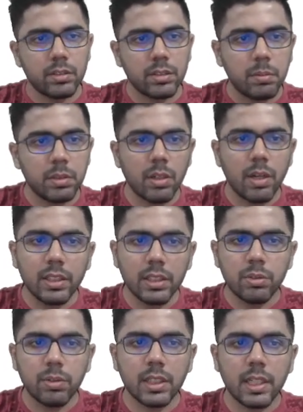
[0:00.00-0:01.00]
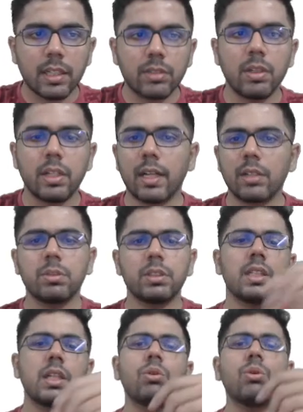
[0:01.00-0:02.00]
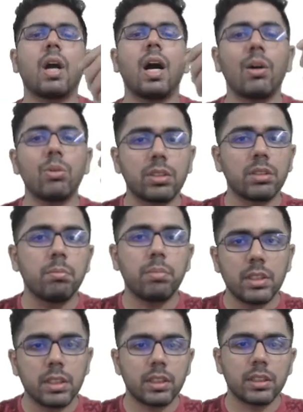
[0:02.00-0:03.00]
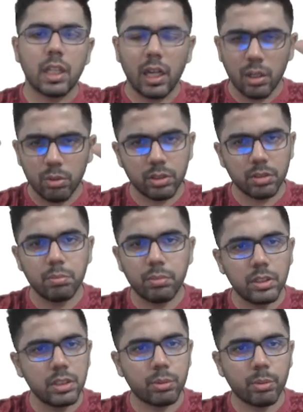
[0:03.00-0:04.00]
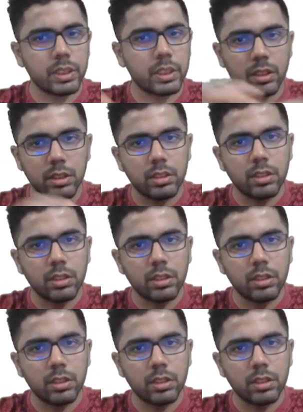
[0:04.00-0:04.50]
And this was an actual CAT question, and look how simple this is, how simple this question is.